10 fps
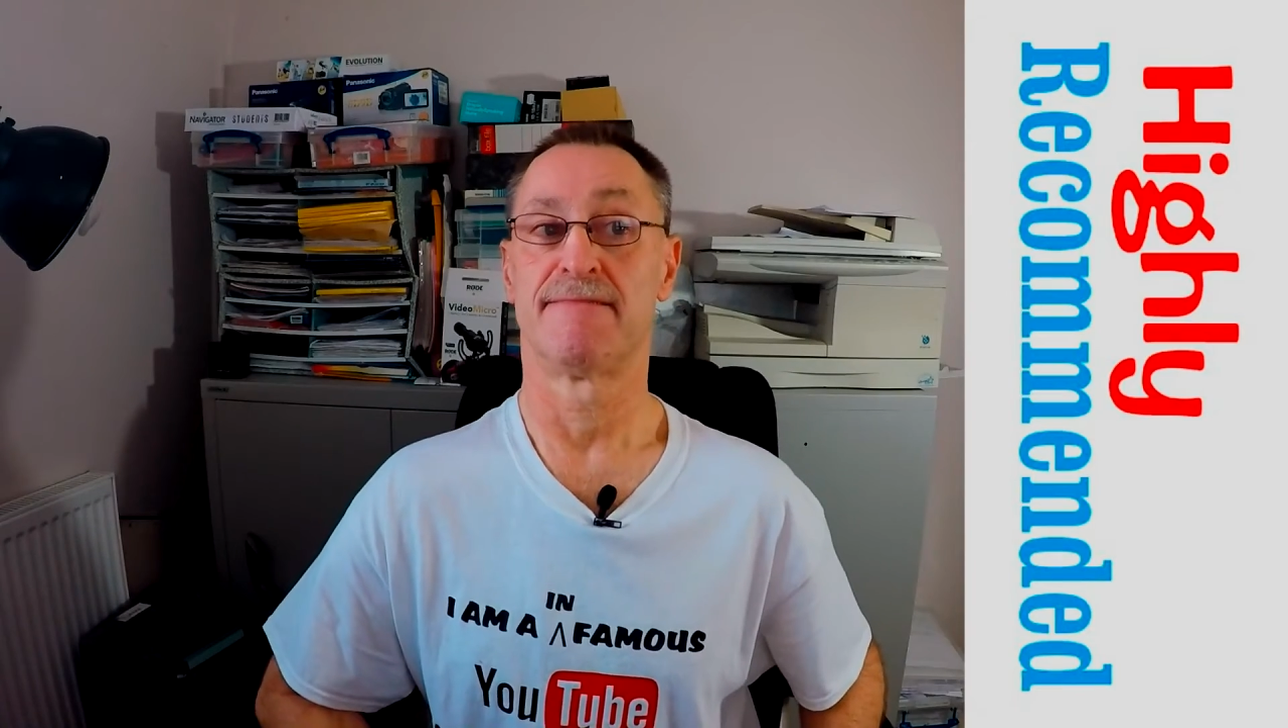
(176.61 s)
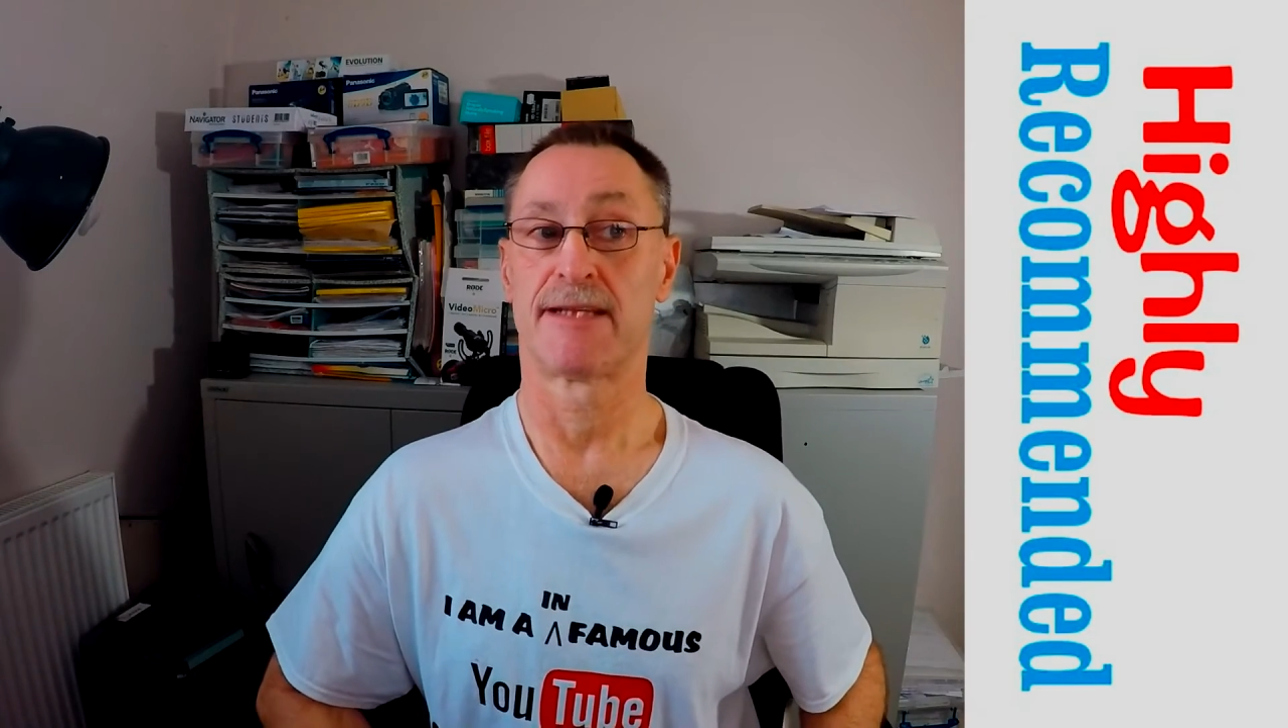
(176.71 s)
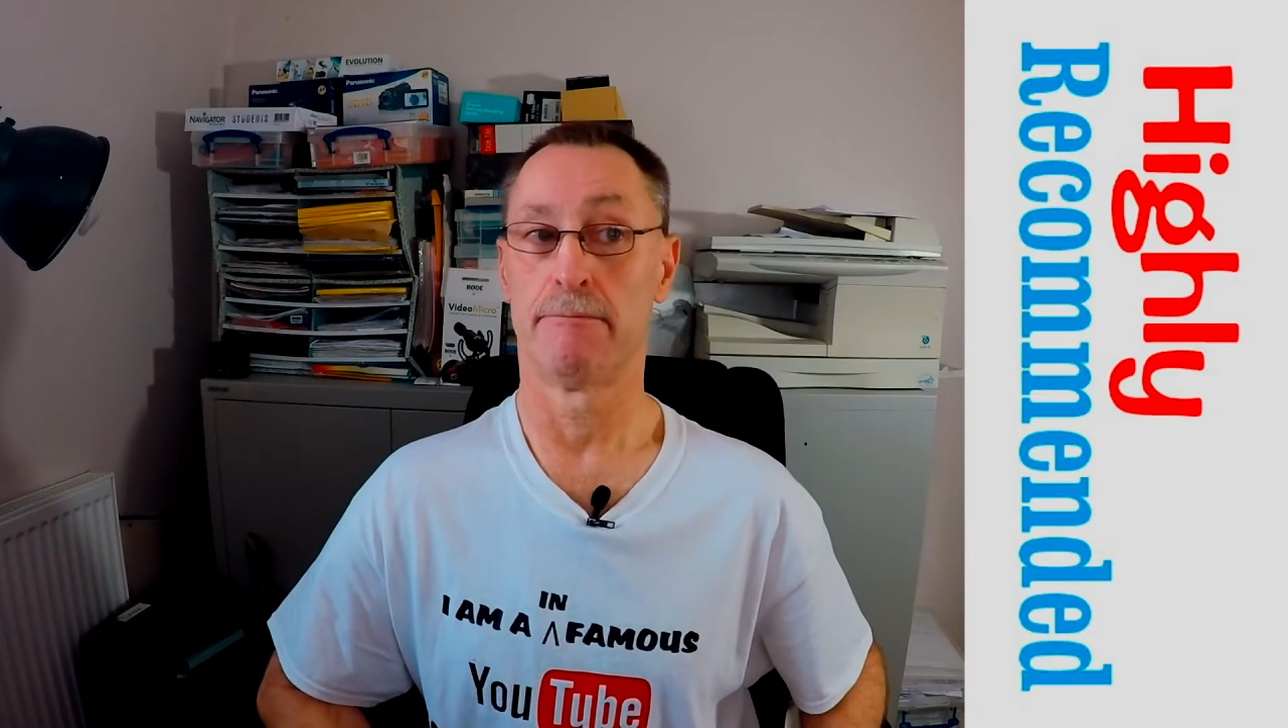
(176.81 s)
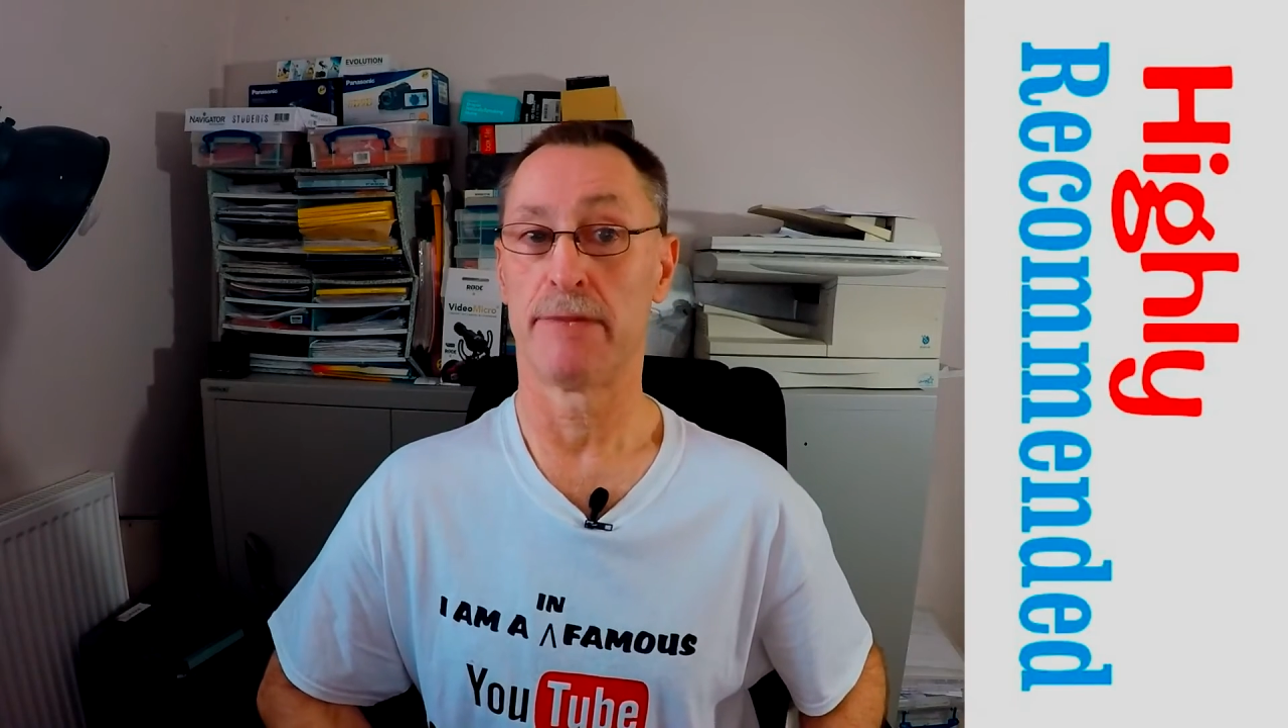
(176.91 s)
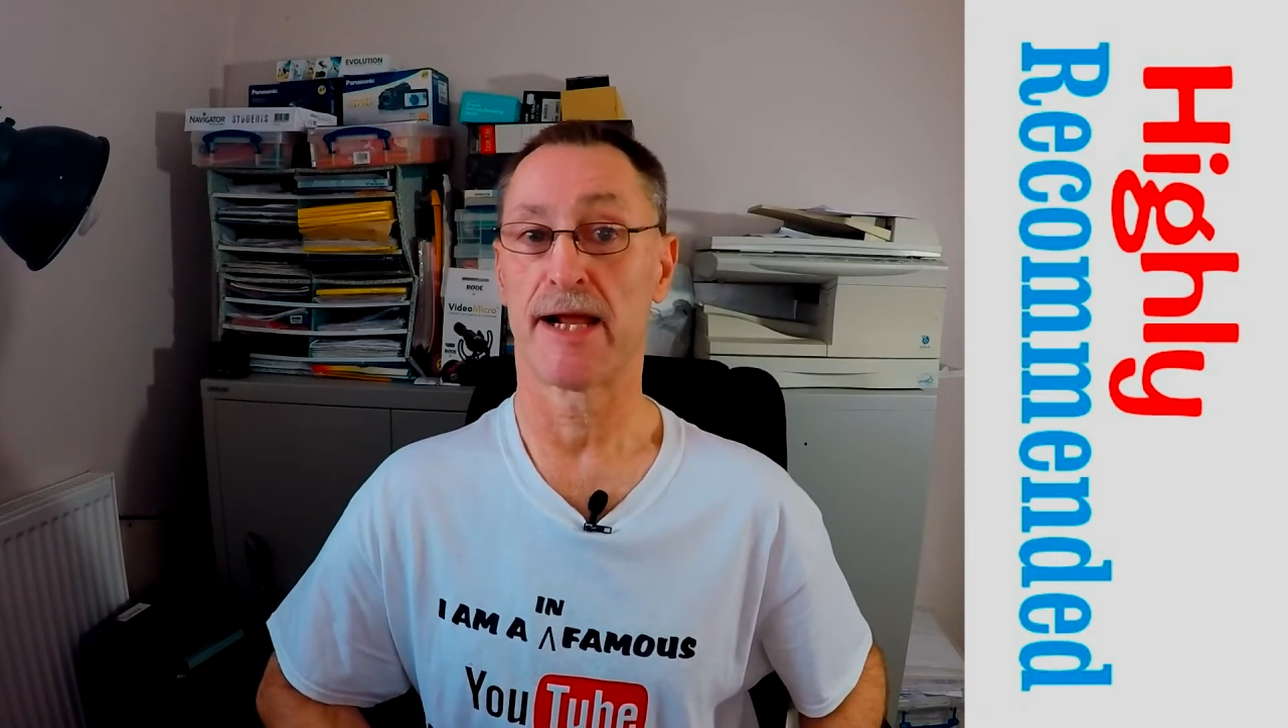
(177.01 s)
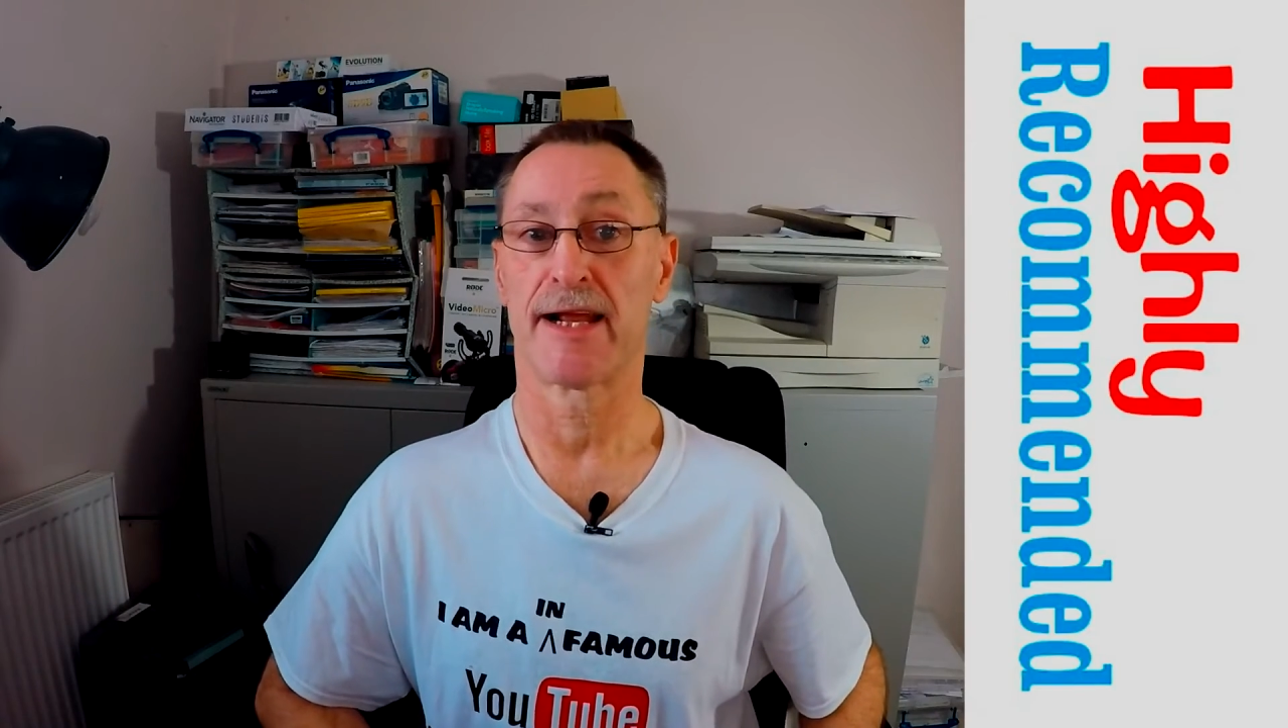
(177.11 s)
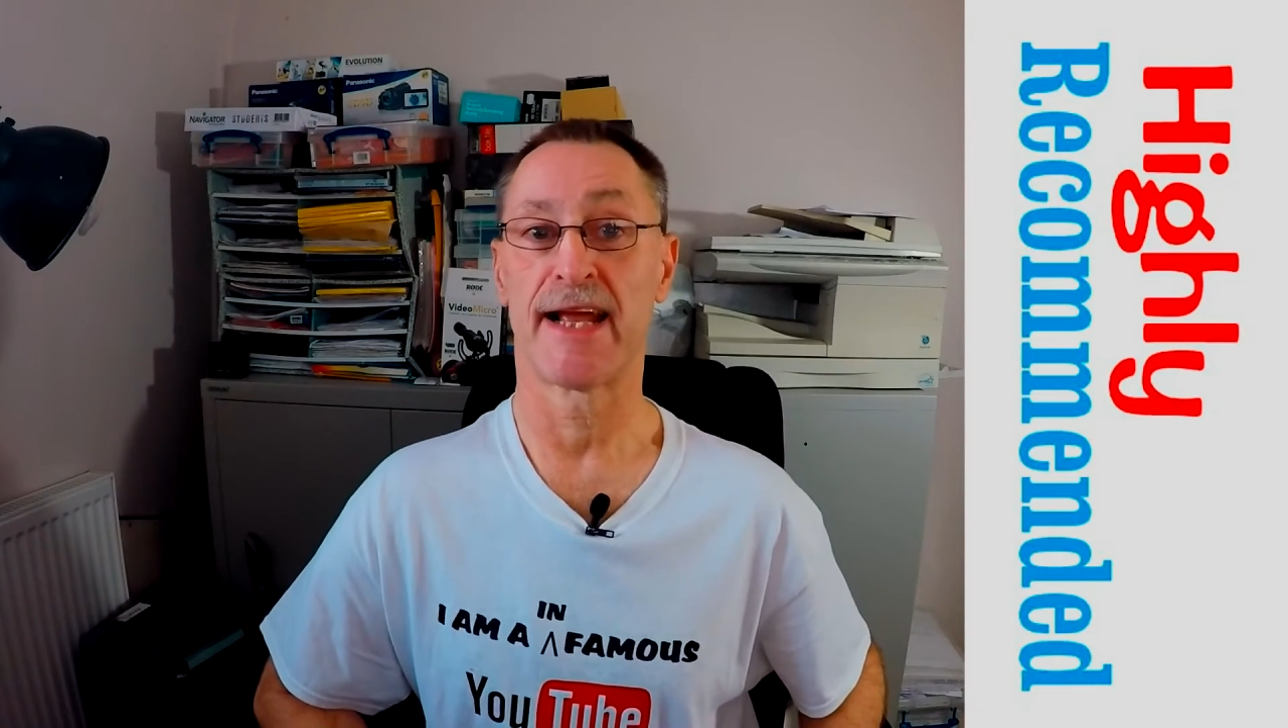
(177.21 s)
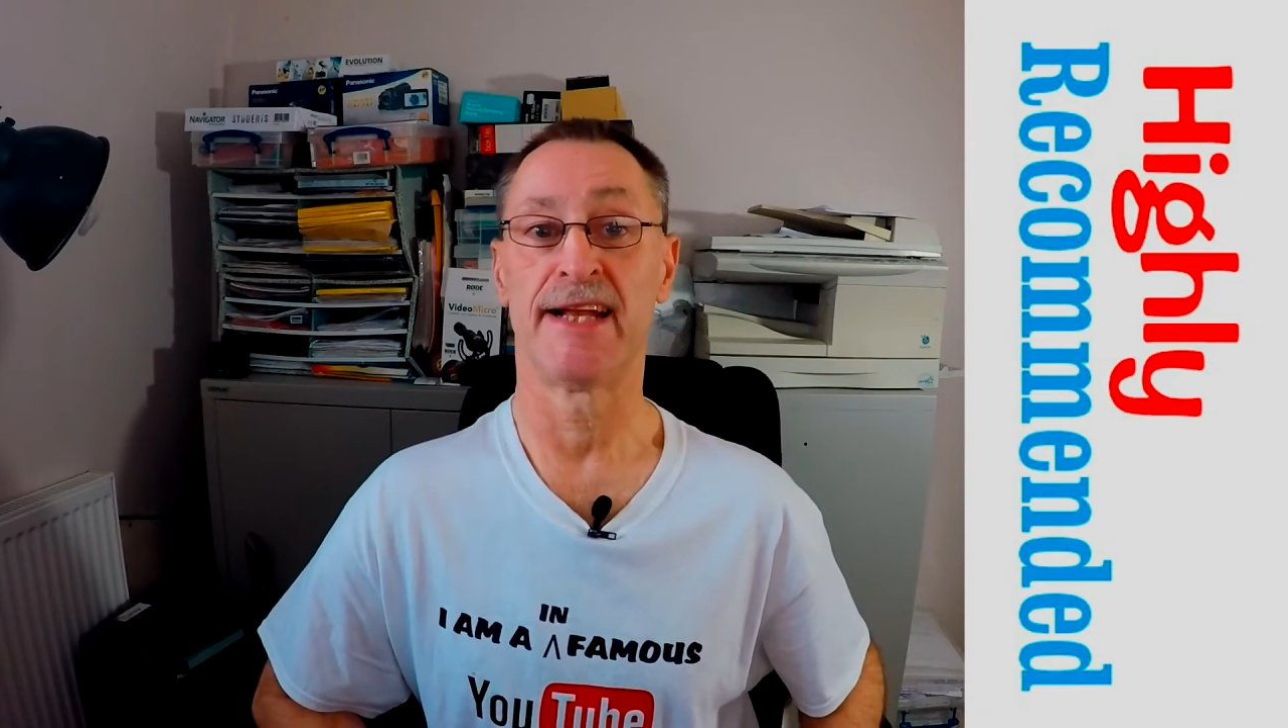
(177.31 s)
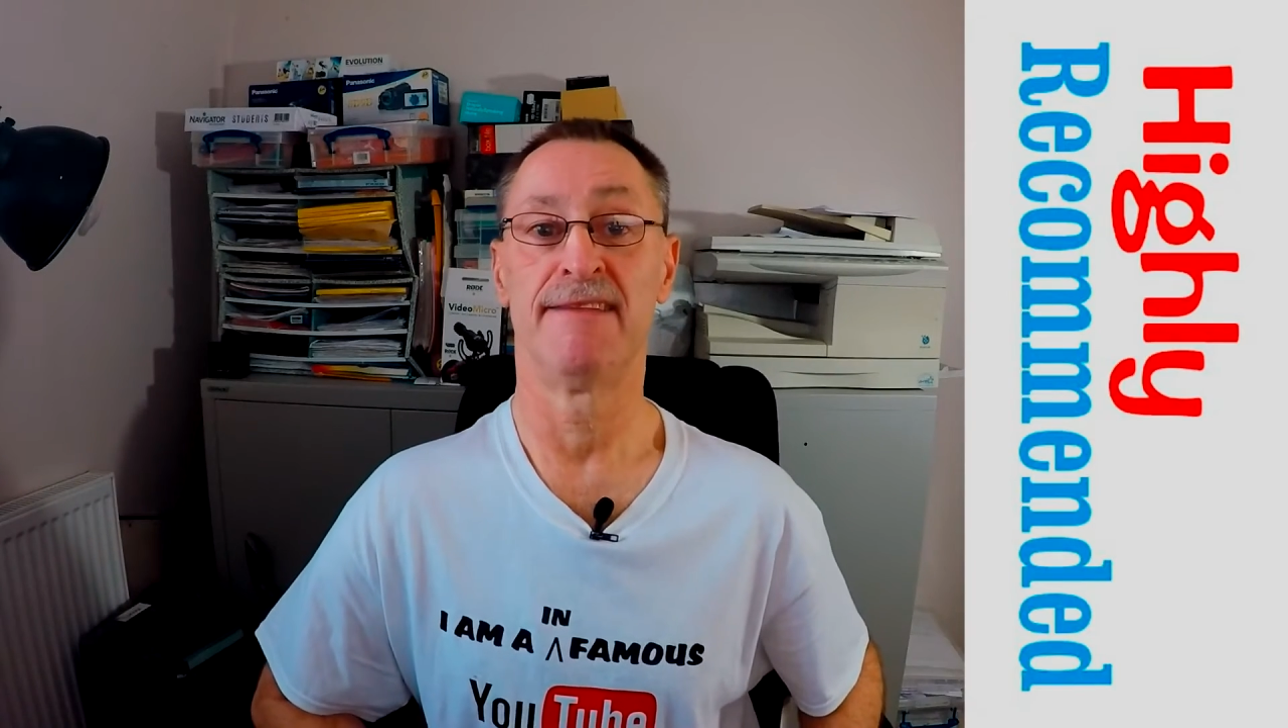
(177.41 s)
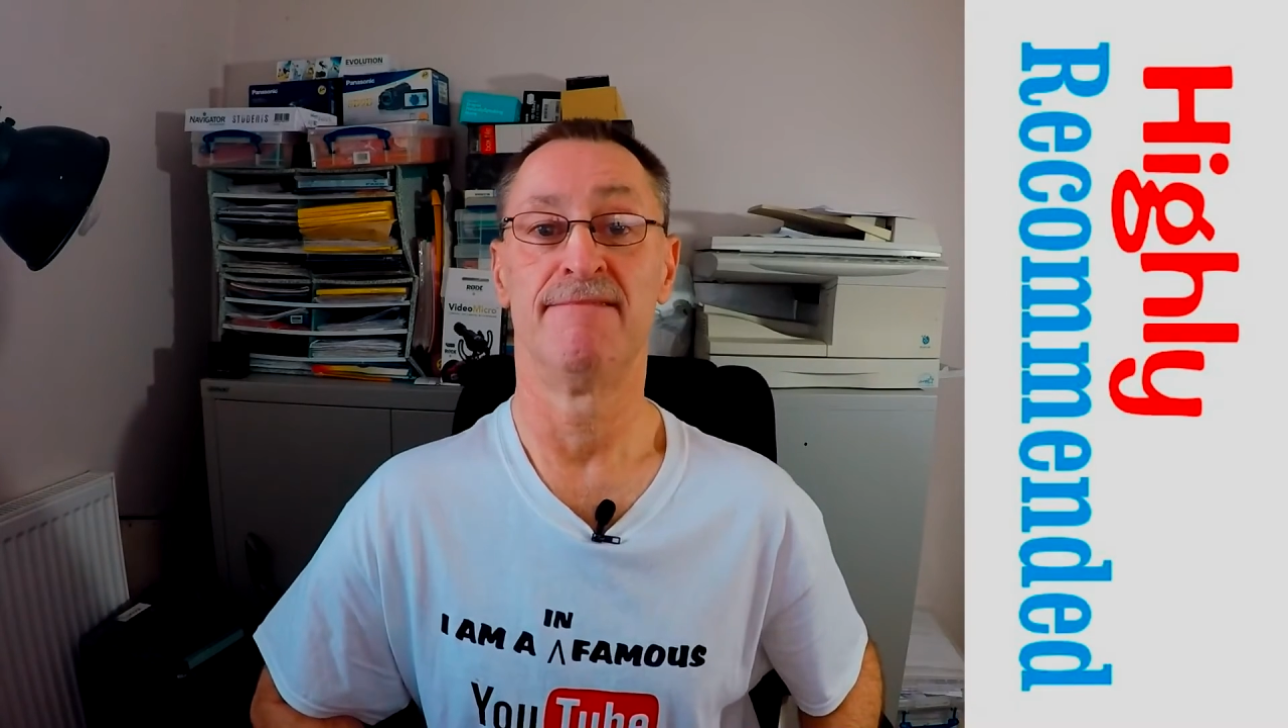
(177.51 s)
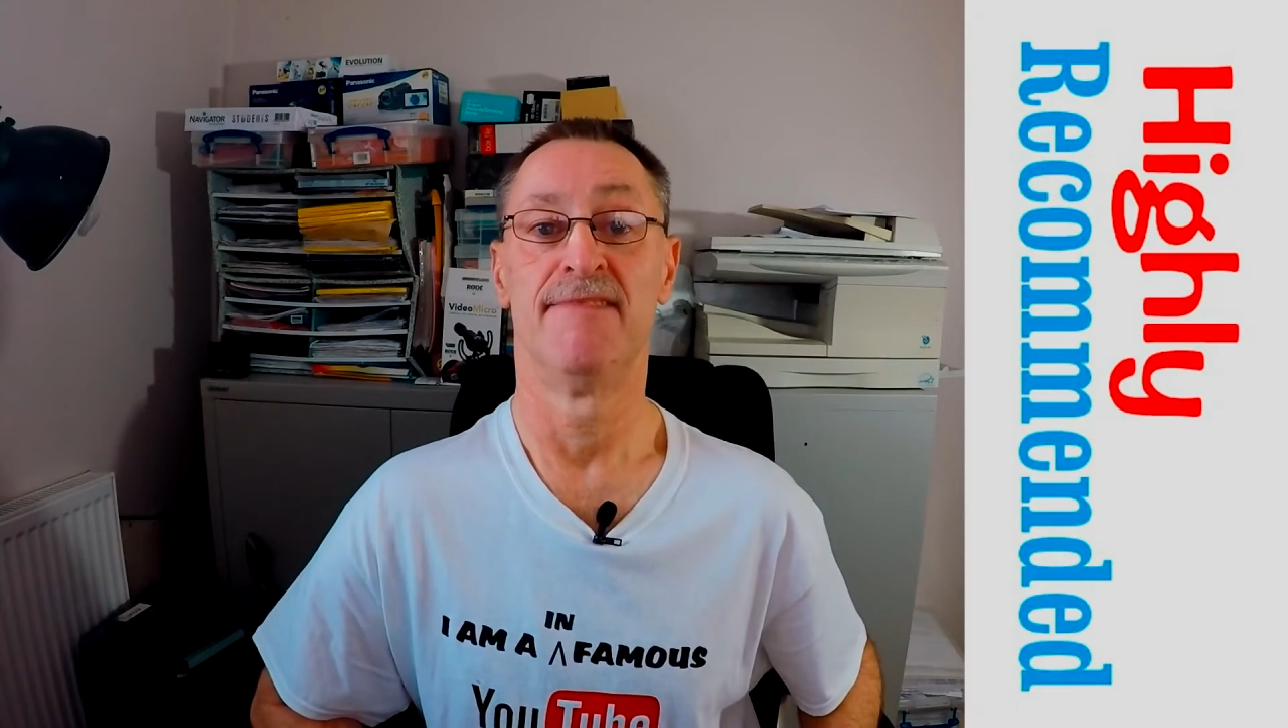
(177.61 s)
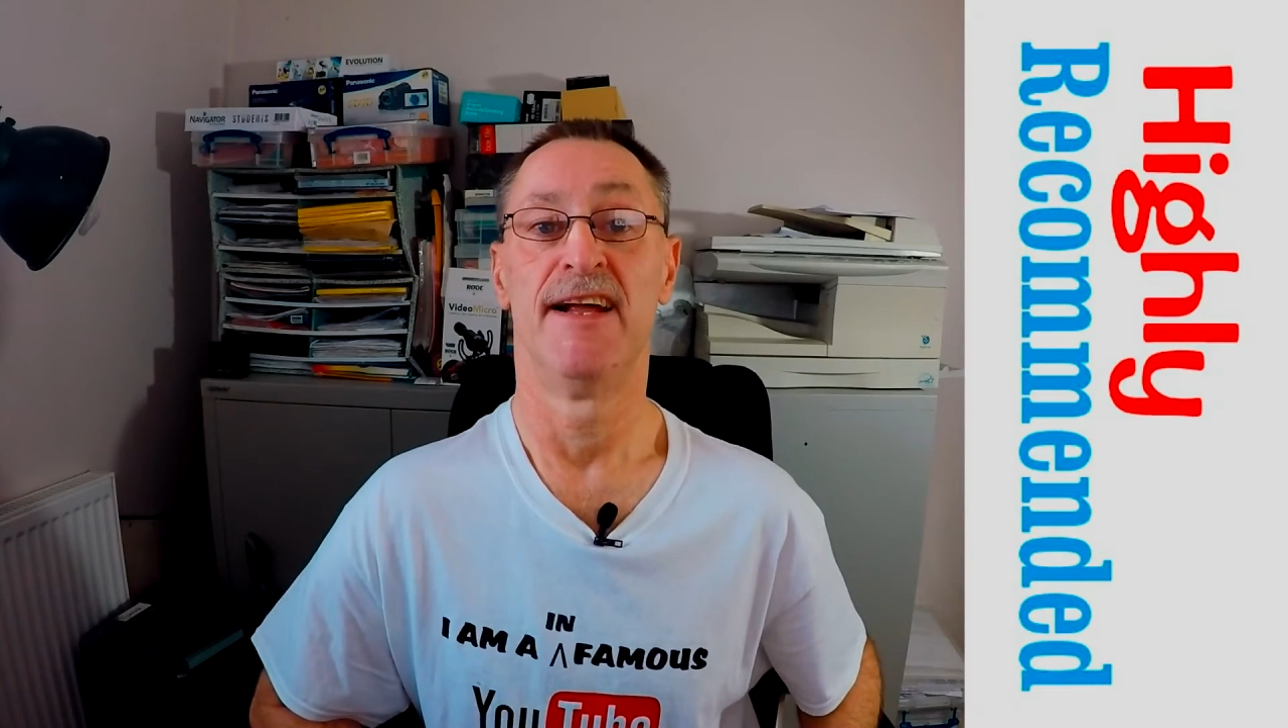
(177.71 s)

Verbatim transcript: come back again